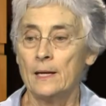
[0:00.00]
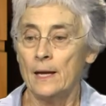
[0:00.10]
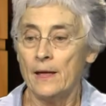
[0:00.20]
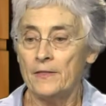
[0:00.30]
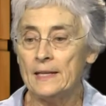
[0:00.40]

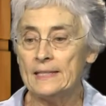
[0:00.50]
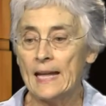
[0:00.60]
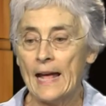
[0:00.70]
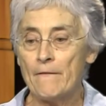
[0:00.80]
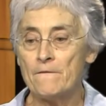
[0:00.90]
things that
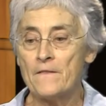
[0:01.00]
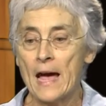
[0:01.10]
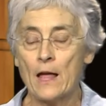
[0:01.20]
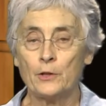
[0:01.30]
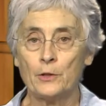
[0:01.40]
have
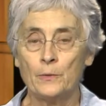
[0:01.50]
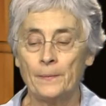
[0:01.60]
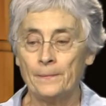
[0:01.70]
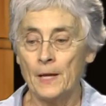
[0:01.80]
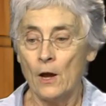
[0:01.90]
value
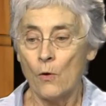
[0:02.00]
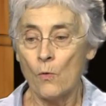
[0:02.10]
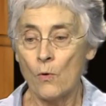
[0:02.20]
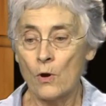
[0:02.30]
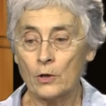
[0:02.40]

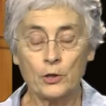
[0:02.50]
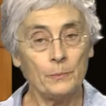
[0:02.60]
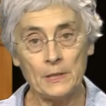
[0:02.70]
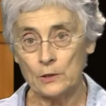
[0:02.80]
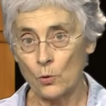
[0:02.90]
or could be
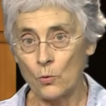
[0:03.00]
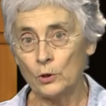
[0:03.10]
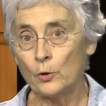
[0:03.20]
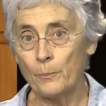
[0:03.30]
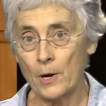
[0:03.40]
sold
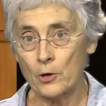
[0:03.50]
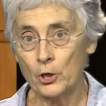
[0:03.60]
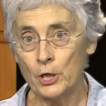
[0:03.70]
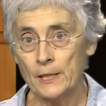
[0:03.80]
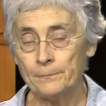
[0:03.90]
or
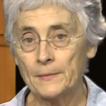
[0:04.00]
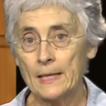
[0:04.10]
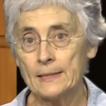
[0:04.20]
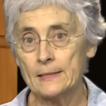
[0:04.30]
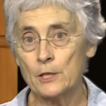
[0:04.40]
bartered, and
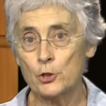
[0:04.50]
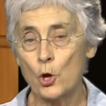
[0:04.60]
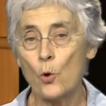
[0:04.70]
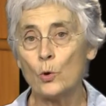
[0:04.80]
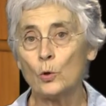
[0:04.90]
it's the
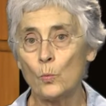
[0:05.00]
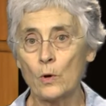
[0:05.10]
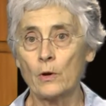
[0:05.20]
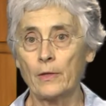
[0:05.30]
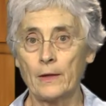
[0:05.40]
total
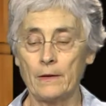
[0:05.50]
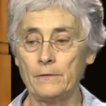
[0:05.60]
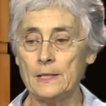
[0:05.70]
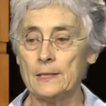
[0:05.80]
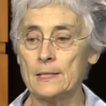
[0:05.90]
worth of
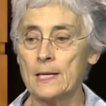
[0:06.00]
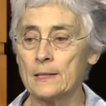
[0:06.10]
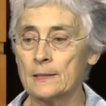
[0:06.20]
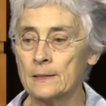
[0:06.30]
these things.